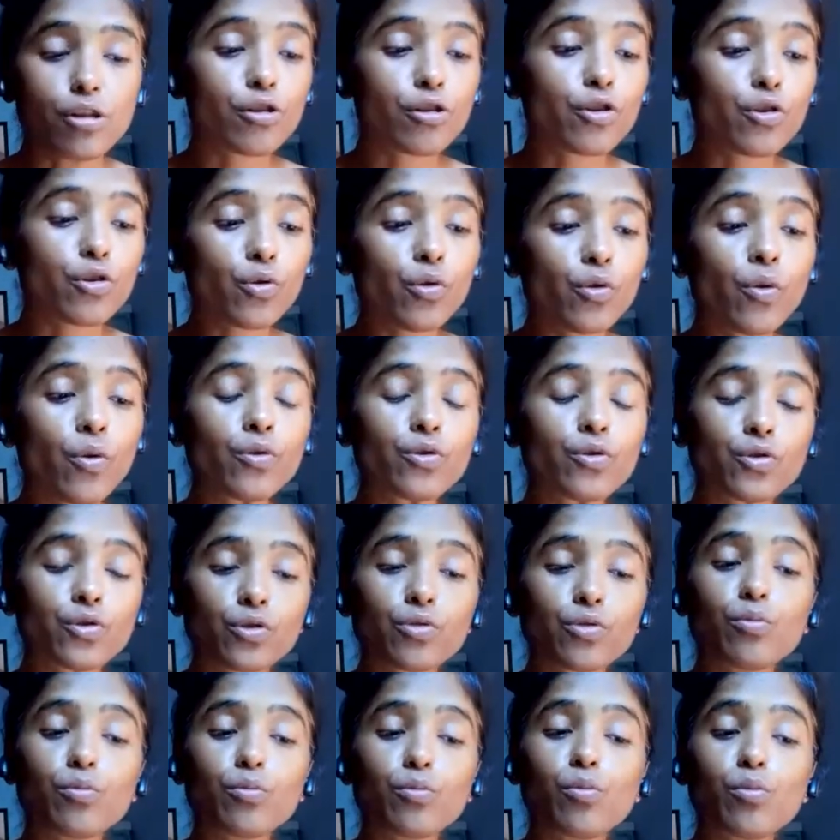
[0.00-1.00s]
So you
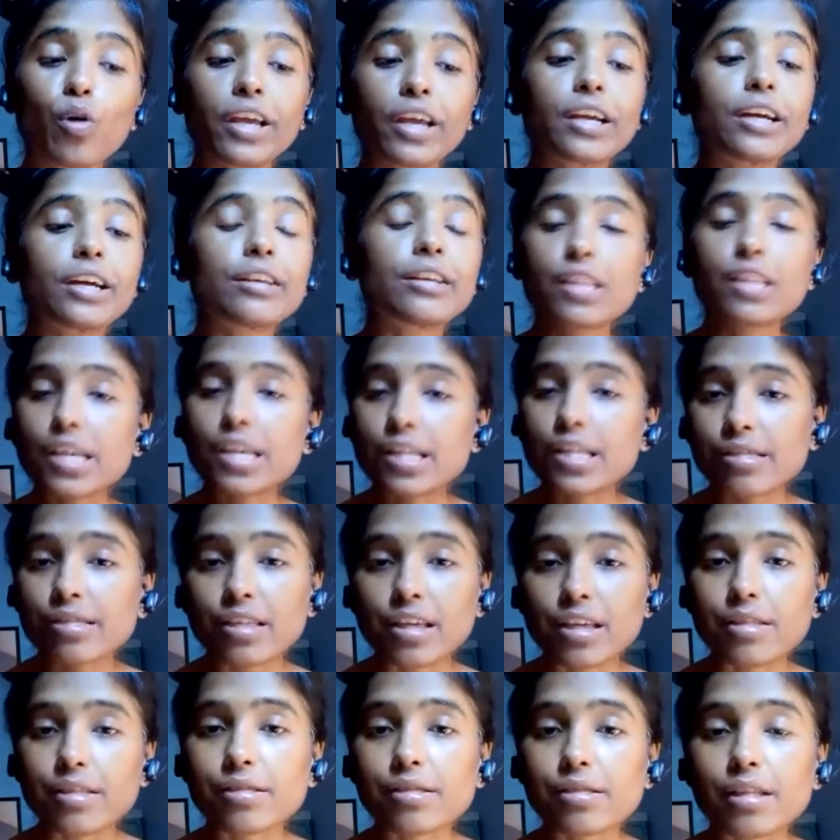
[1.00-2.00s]
should boycott these
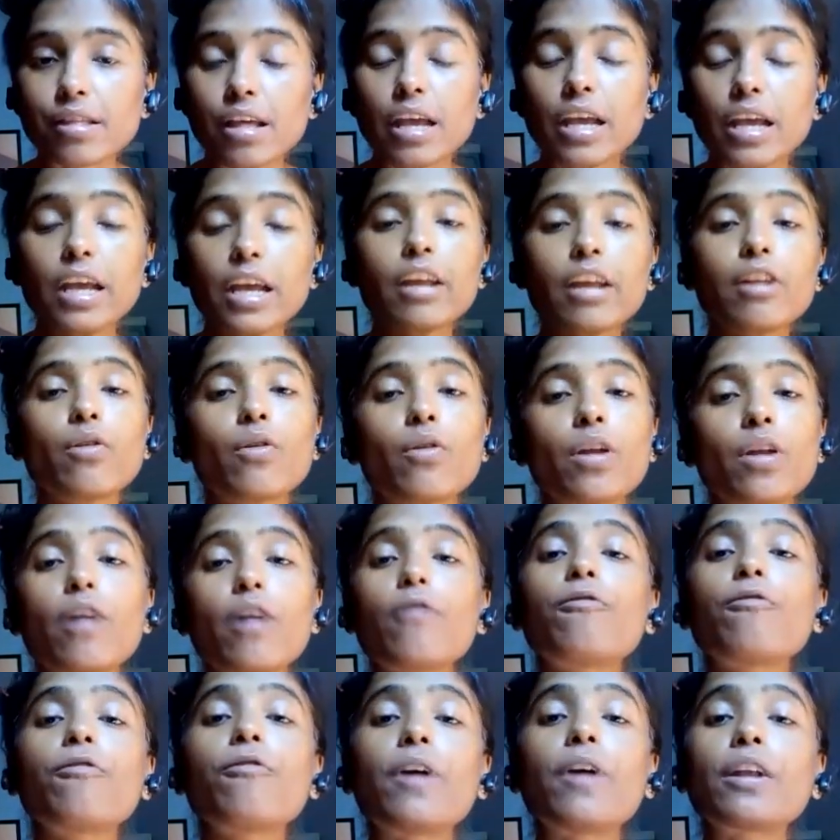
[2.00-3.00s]
things. It's gonna
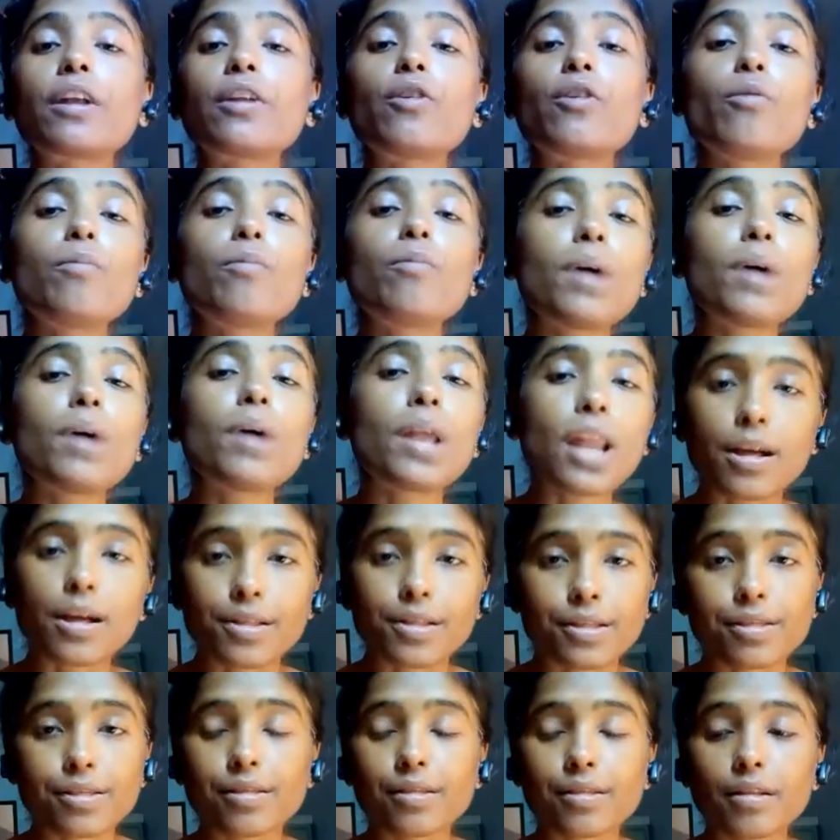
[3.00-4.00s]
affect your malas.